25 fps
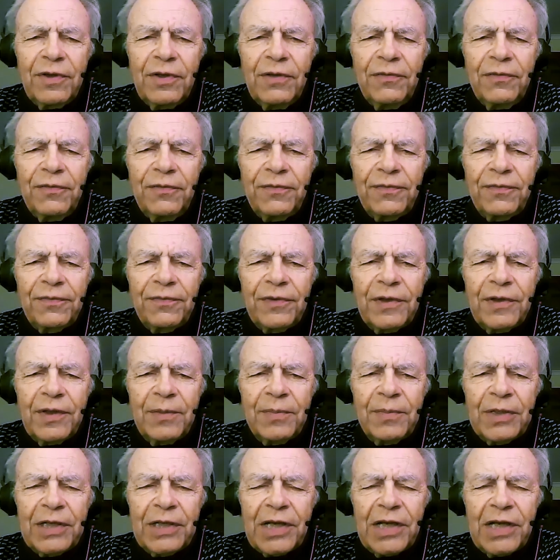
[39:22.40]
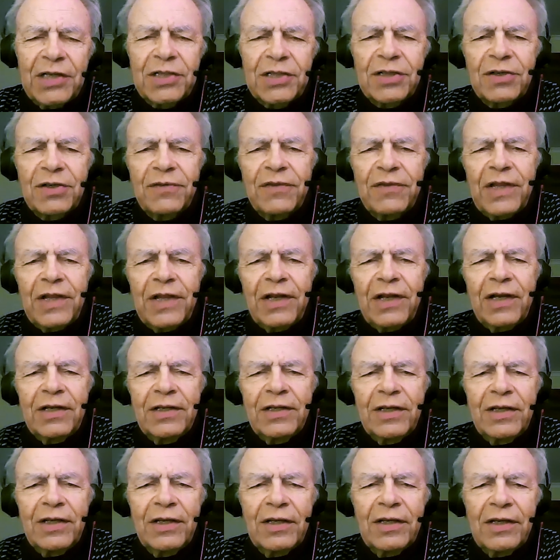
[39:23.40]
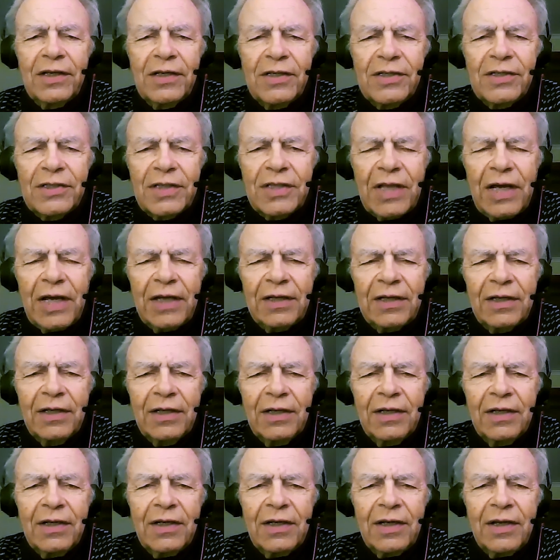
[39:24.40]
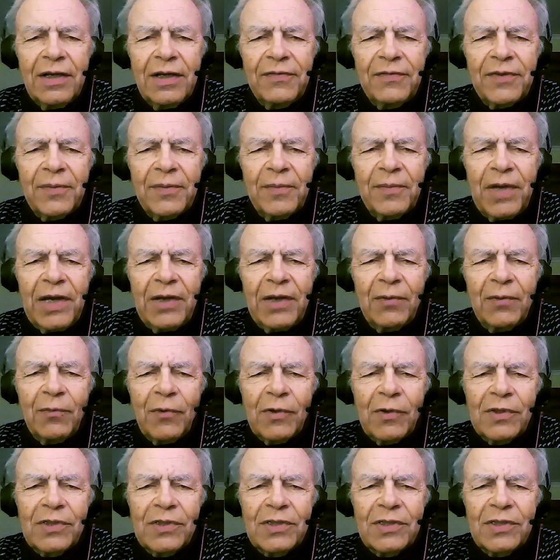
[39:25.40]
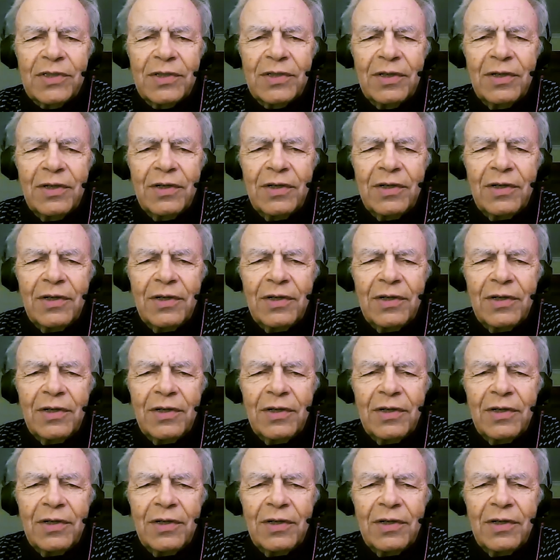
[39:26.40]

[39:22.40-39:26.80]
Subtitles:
If the implication of that idea is that if the man wants